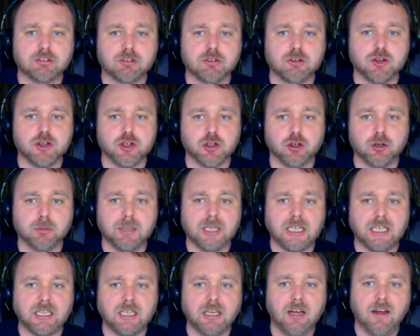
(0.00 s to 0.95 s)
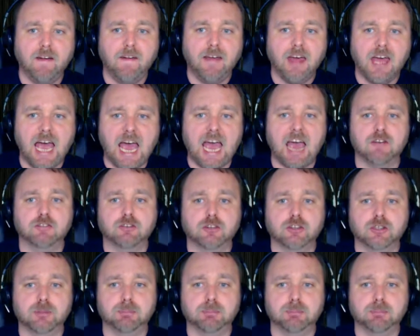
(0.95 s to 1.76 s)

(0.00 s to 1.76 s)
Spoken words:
in Germany after the